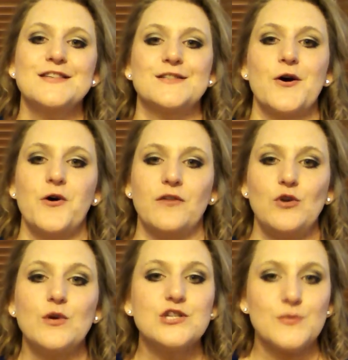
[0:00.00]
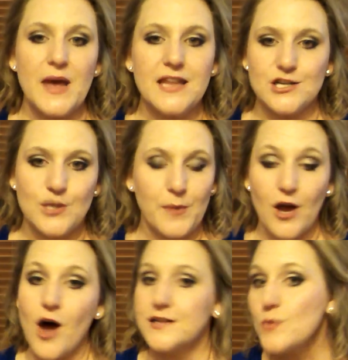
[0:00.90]
So if you can just pay that
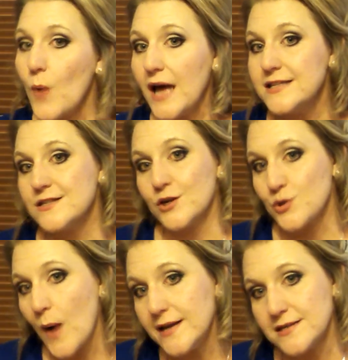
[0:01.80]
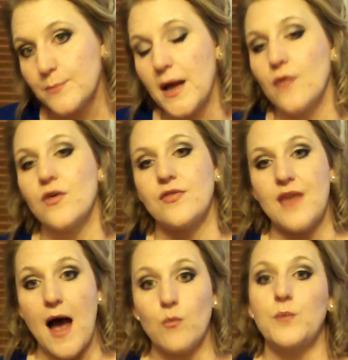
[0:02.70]
shipping cost once or twice a month,
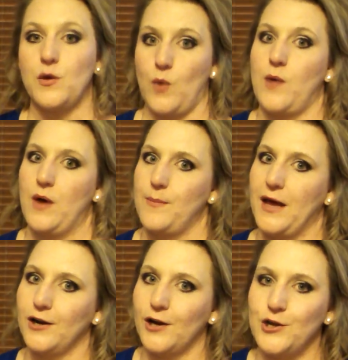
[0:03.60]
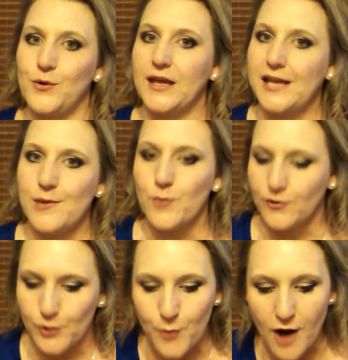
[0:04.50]
that would be way, way better. And you can keep
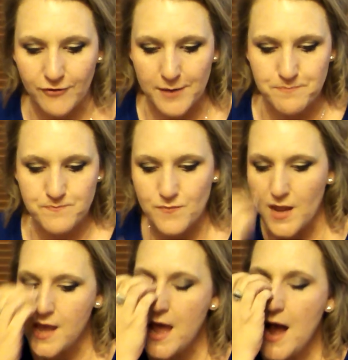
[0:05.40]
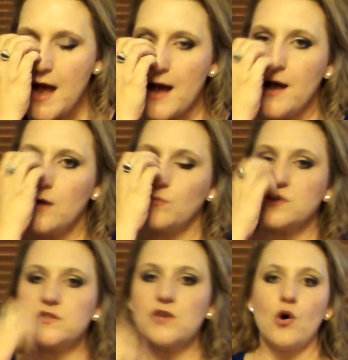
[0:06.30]
more of your profit.
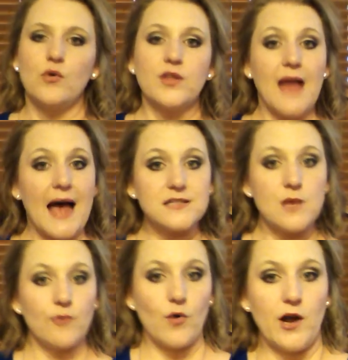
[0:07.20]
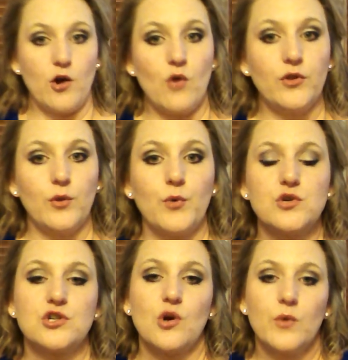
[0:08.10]
So the last thing before I go over the
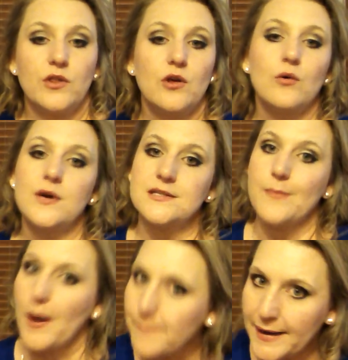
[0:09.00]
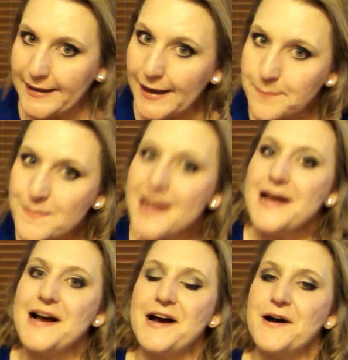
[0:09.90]
brochure with you is about money.
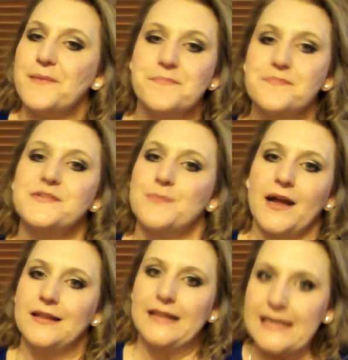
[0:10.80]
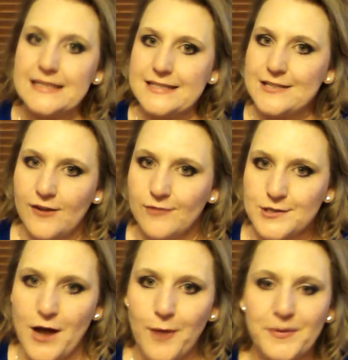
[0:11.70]
It's my least
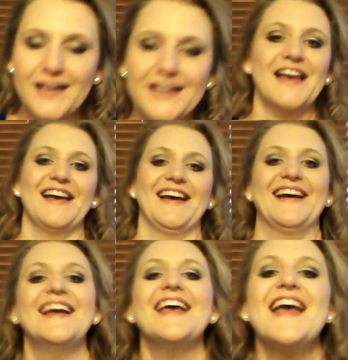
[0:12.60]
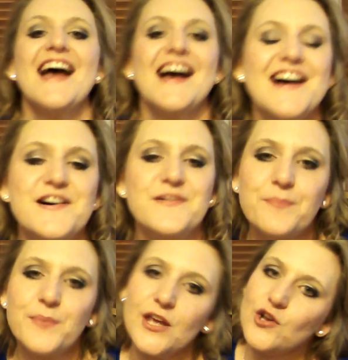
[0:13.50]
favorite topic.
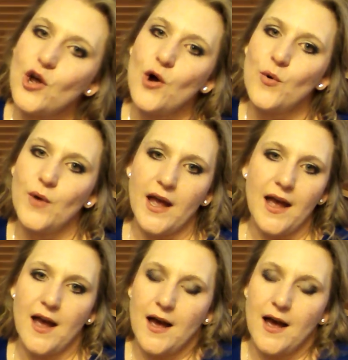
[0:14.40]
But you know,